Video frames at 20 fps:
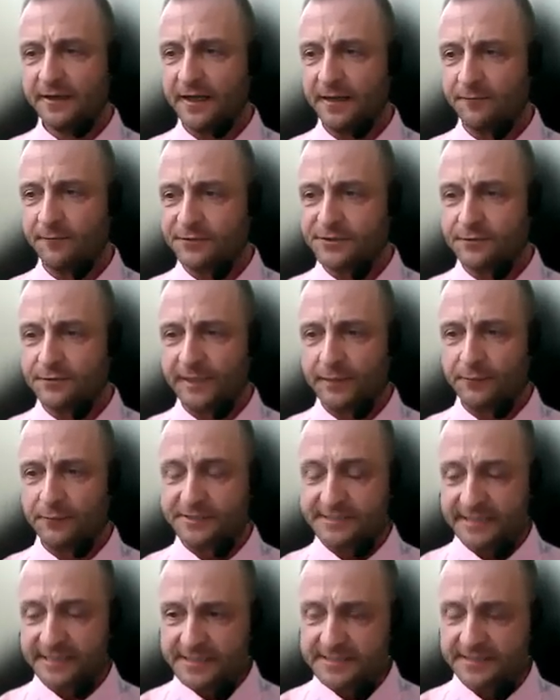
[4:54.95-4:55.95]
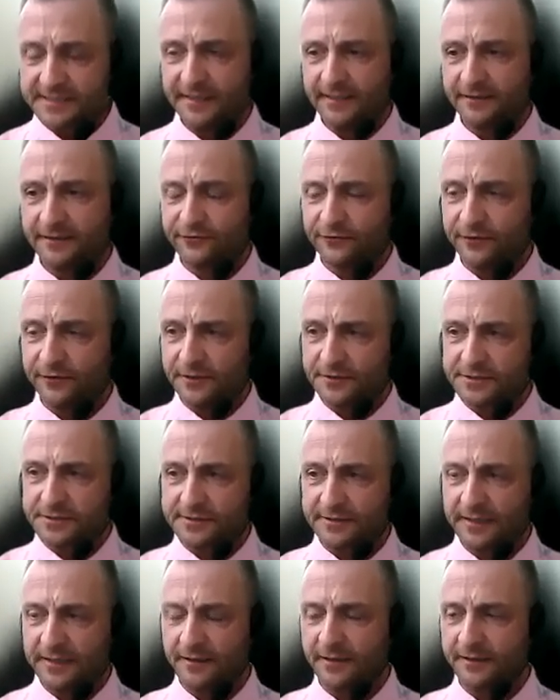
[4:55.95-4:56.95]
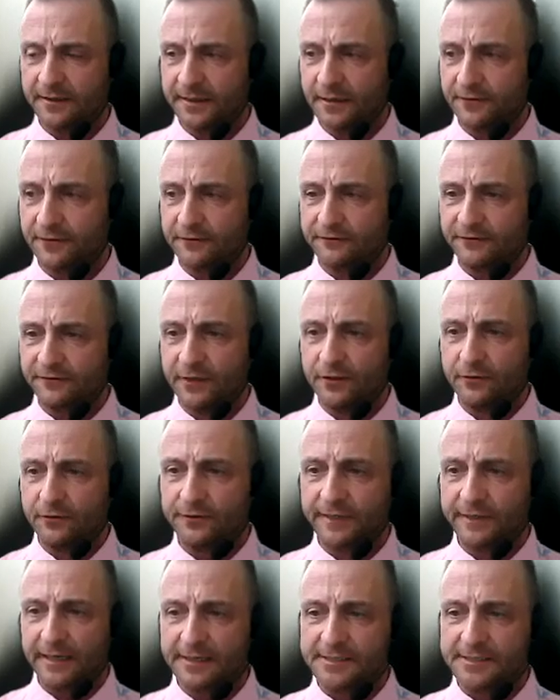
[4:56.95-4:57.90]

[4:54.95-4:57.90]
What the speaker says: So when I was 16, 2 years down the road,